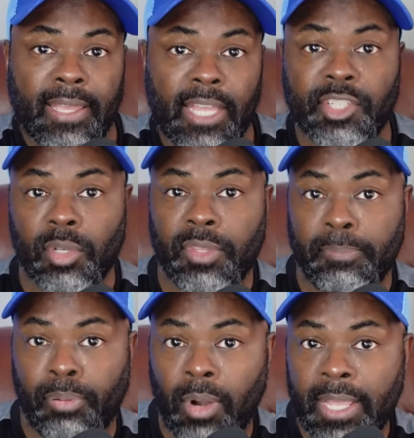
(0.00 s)
And so the
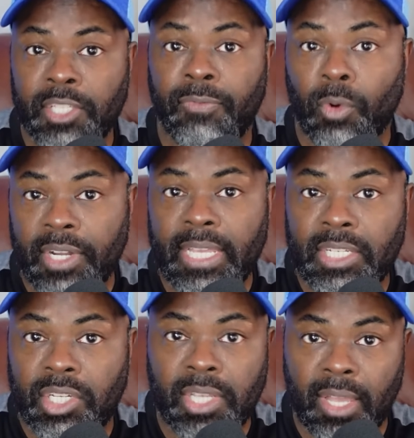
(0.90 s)
price for an
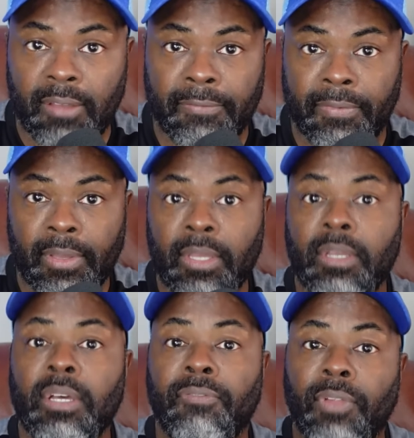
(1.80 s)
ETF
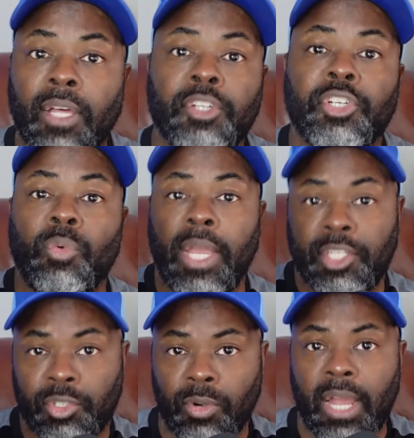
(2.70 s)

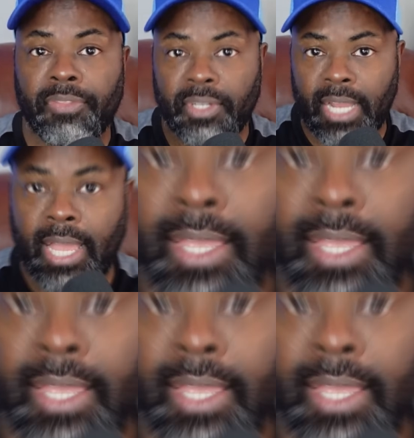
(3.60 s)
fluctuates throughout the day.